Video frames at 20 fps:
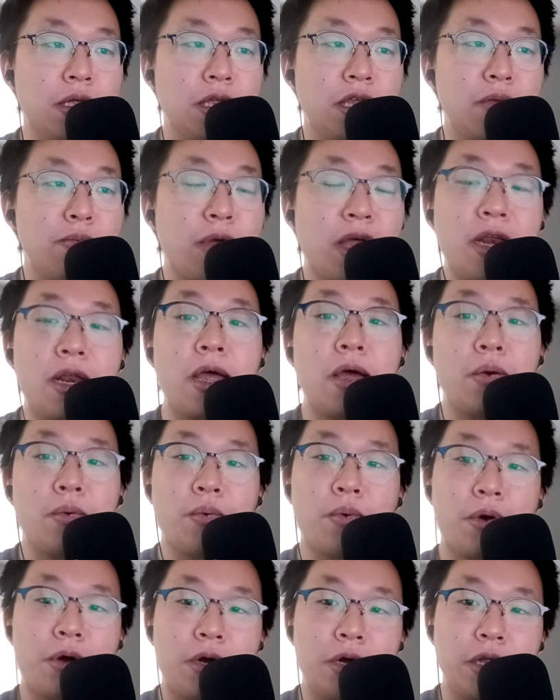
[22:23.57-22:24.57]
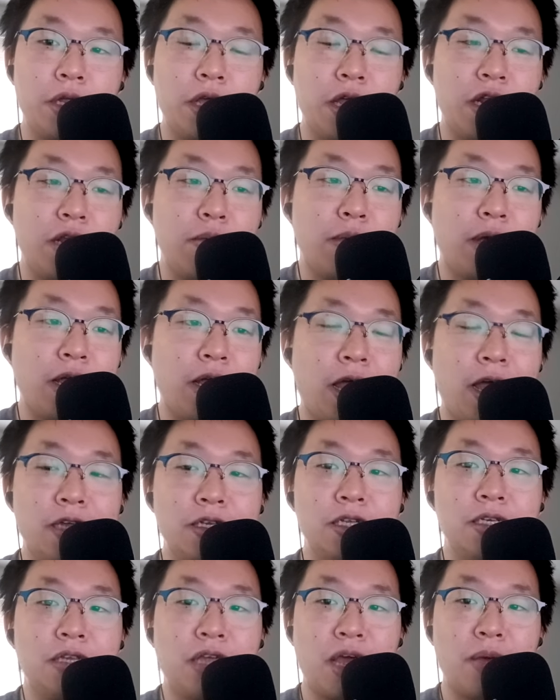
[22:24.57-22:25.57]
it might not work and it might
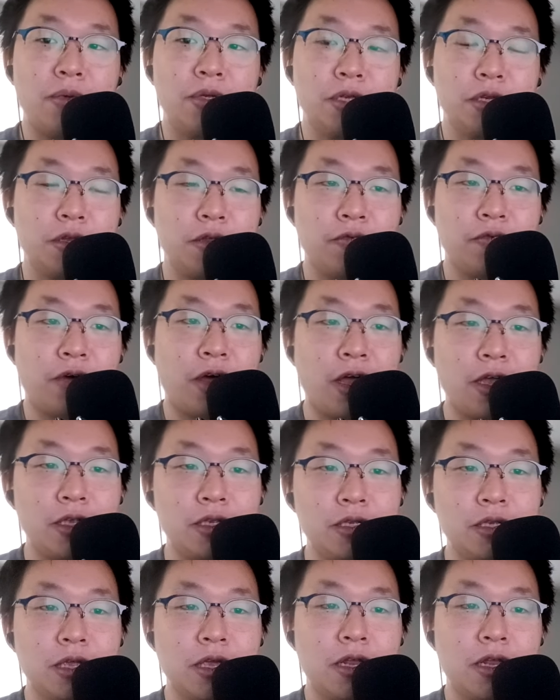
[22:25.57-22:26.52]
actually damage the device.